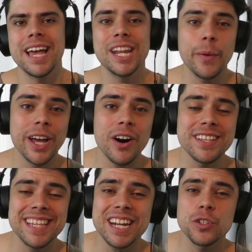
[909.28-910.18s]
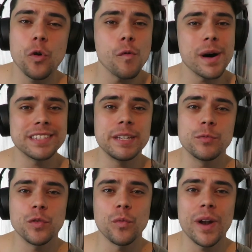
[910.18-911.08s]
Anyway, guys, that is all my
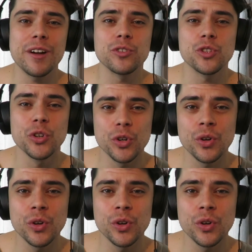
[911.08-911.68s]
tips for round two.